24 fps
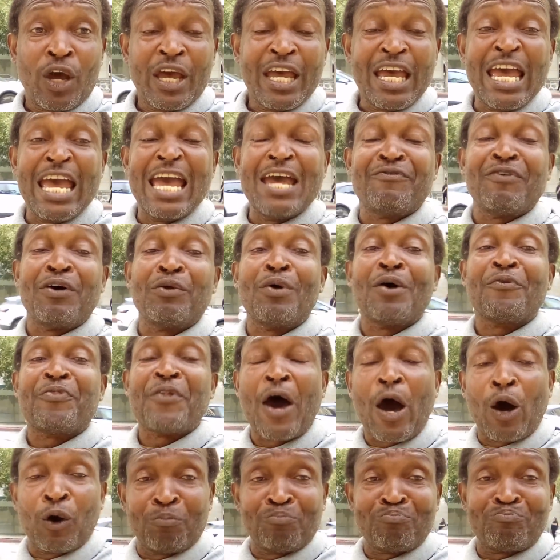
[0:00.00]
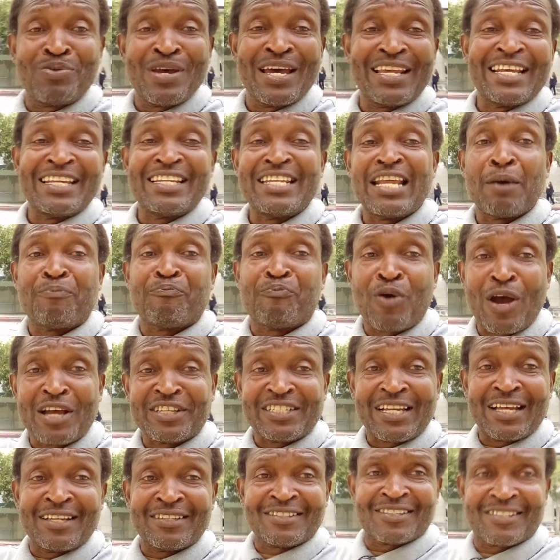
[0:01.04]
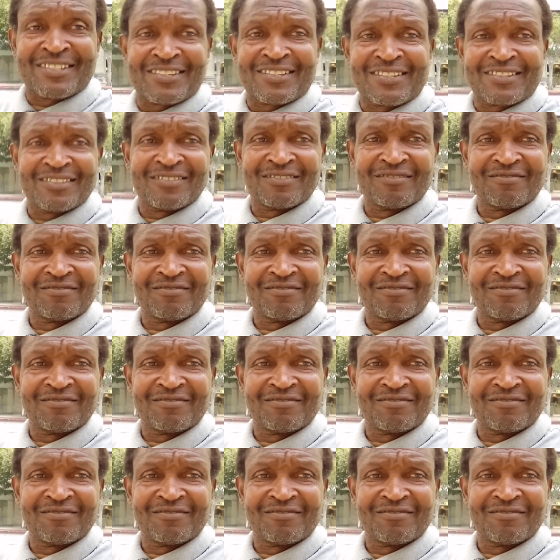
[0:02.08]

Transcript: even without being in their presence.